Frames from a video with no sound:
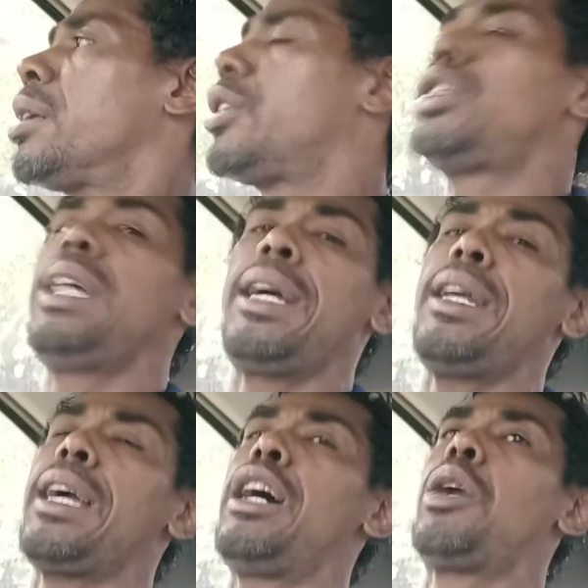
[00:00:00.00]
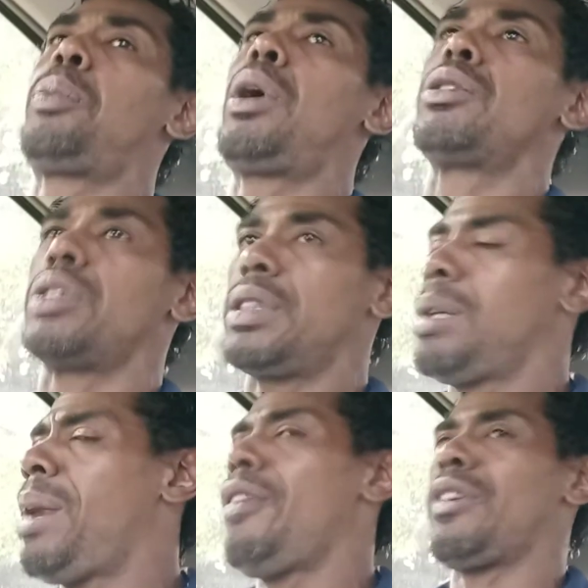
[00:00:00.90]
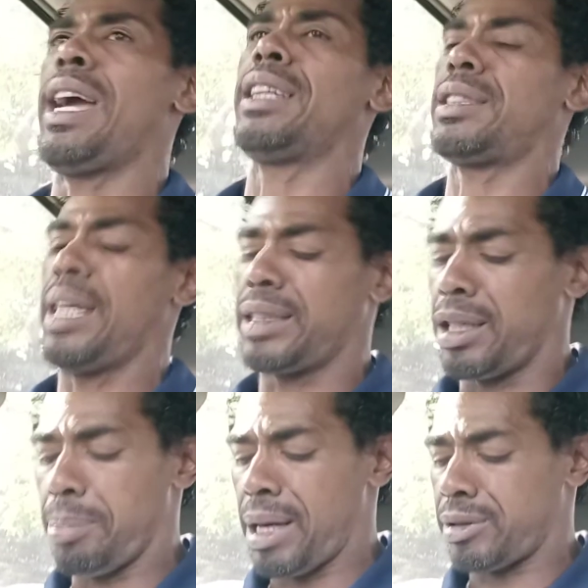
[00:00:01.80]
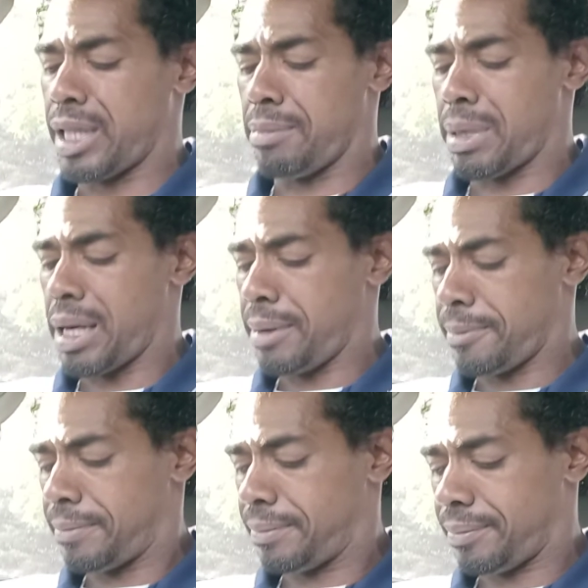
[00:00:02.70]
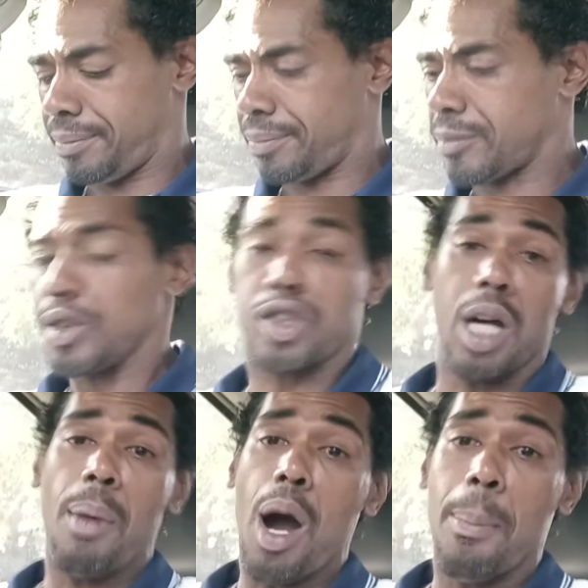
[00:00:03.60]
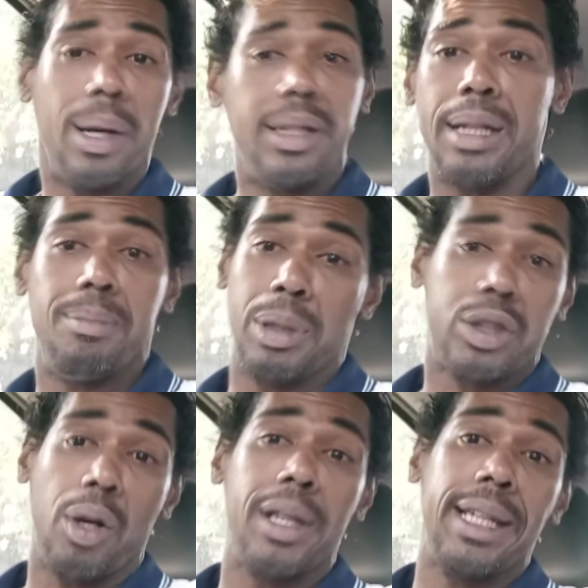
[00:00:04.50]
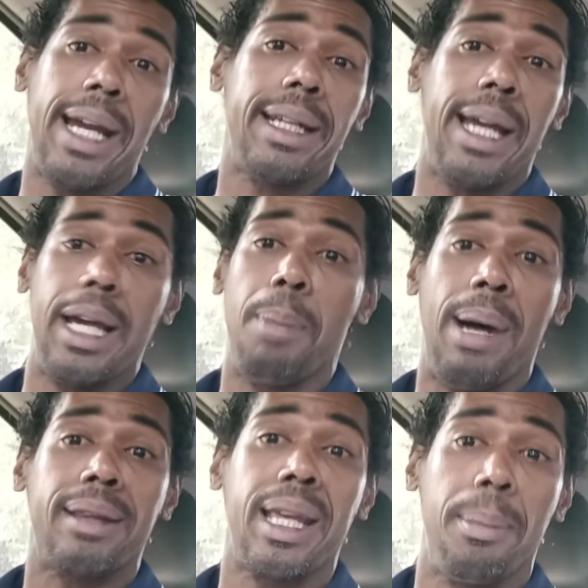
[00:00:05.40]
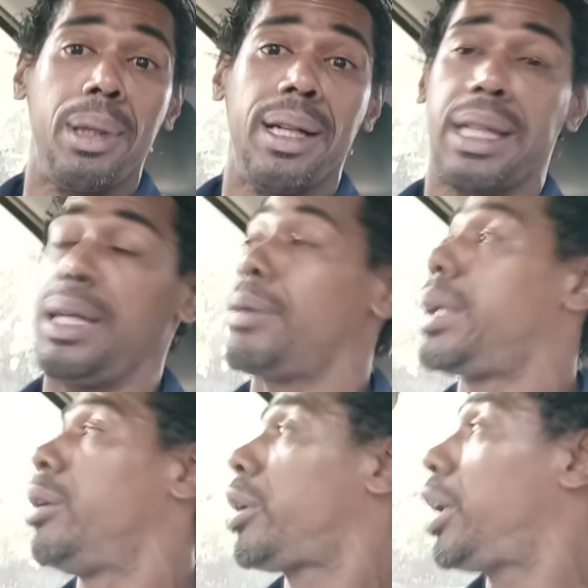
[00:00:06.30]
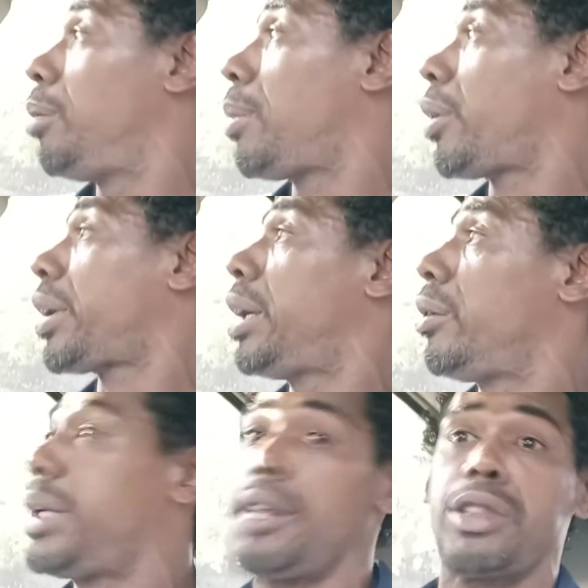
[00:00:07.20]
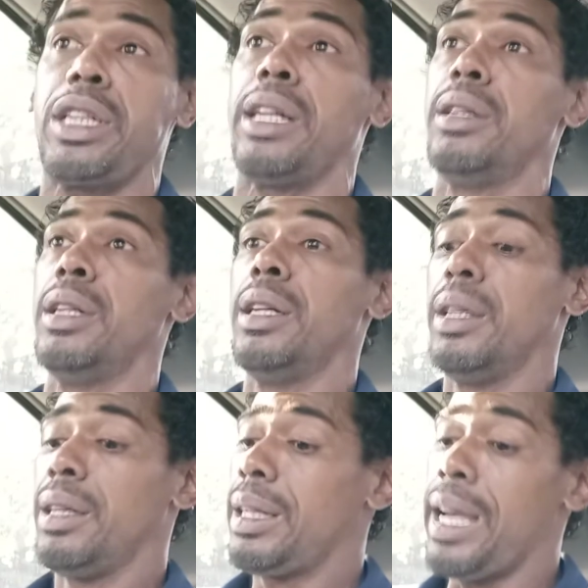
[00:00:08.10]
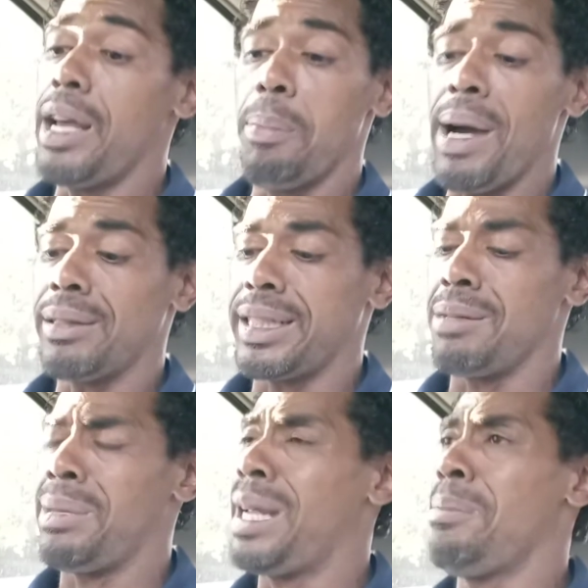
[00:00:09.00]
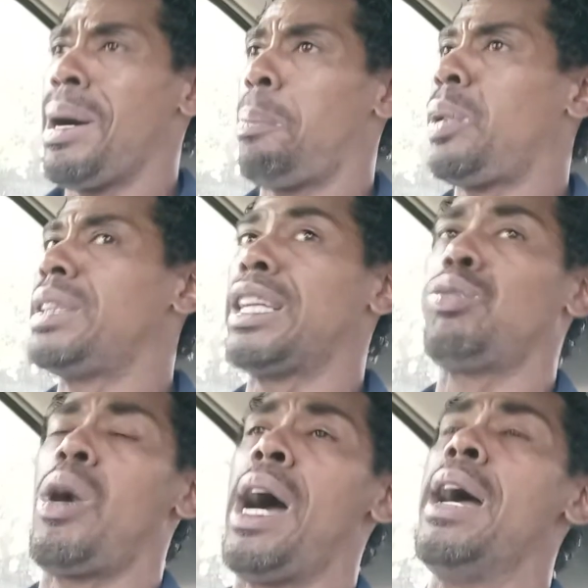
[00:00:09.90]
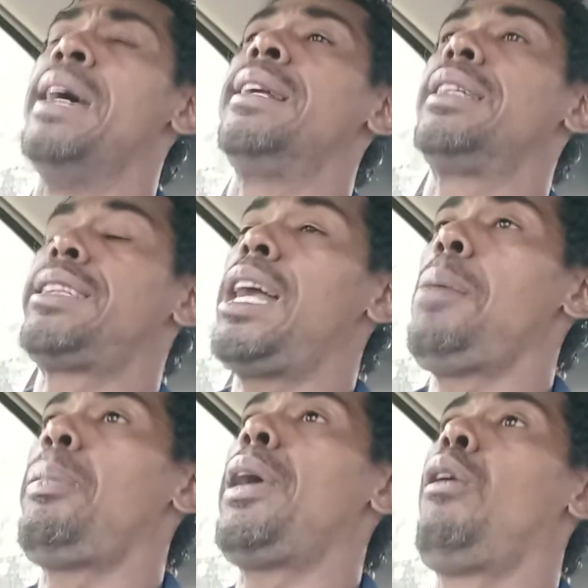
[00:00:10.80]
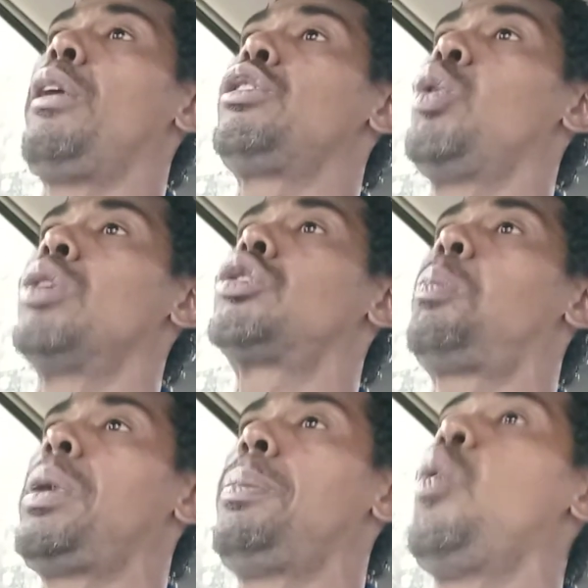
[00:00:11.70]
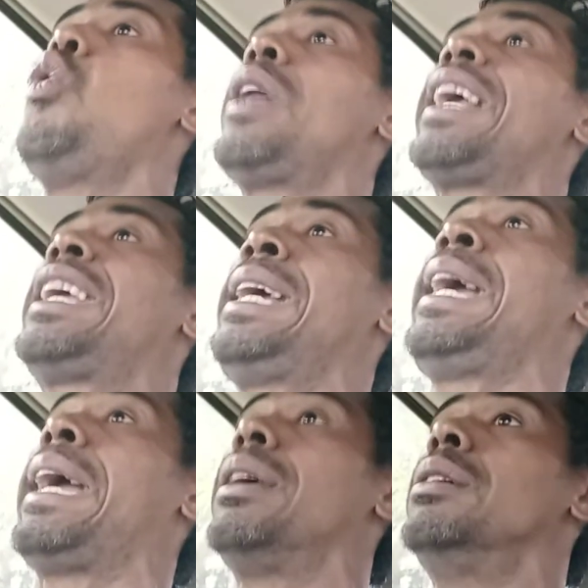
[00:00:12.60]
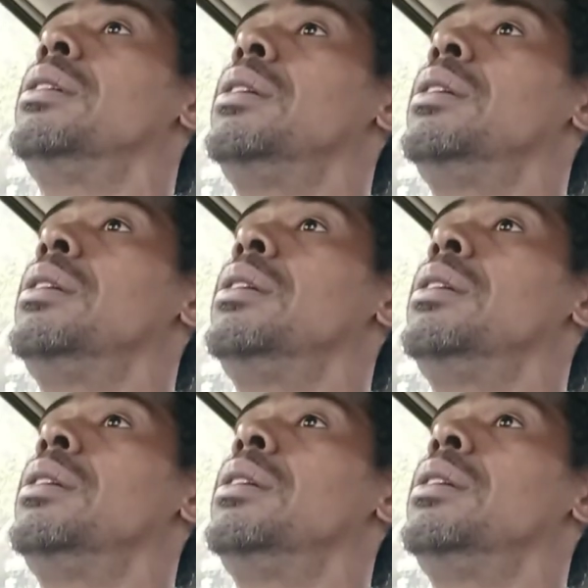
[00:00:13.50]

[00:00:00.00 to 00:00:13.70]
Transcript: Because he ain't that kind of person. Them Afghanistans ain't about that, man. Some are, but the majority ain't. They ain't about that blood, kill, murder, kill, death shit. They ain't about that, man. They about peace. That's why the Taliban only do it to people who they can.